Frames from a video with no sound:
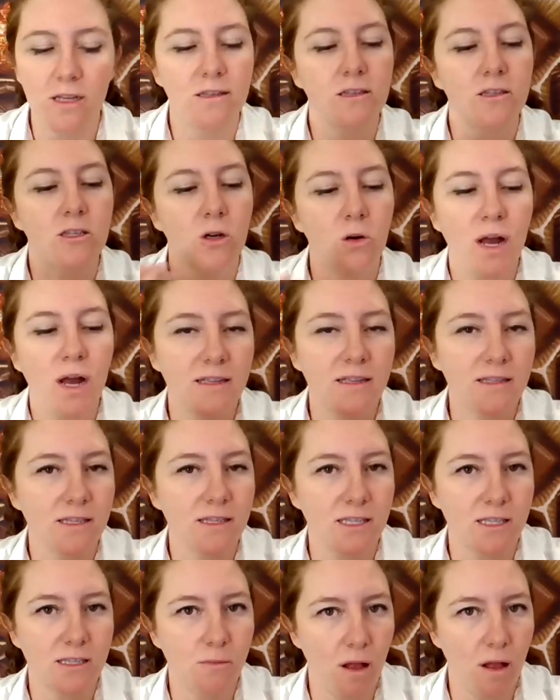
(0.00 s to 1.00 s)
Let's go ahead and
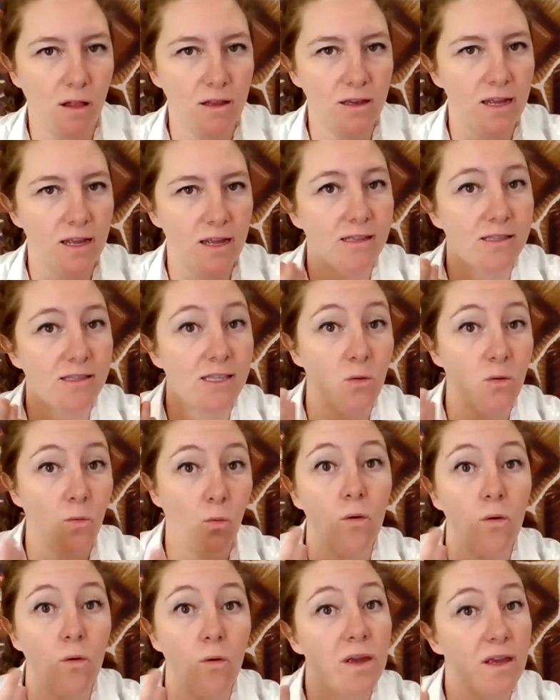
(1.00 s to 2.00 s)
smell it and see
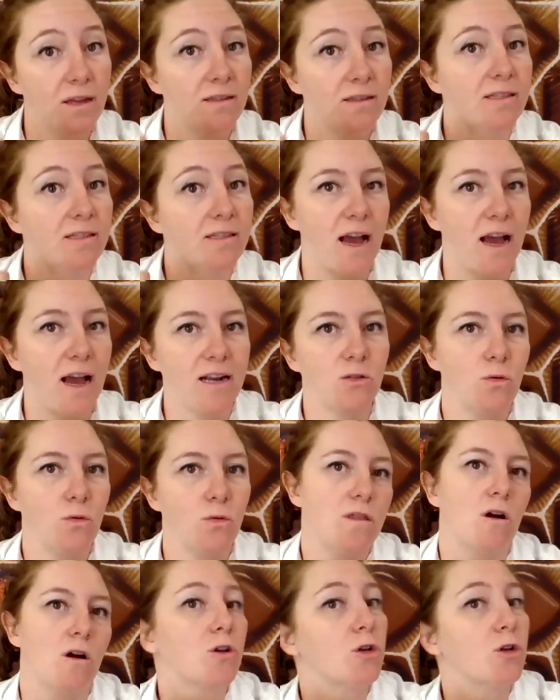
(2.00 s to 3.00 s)
what we can detect with
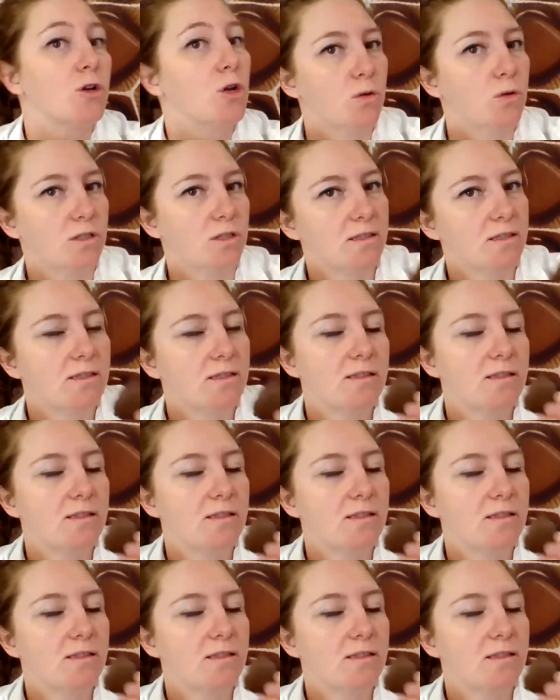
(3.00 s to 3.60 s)
our noses.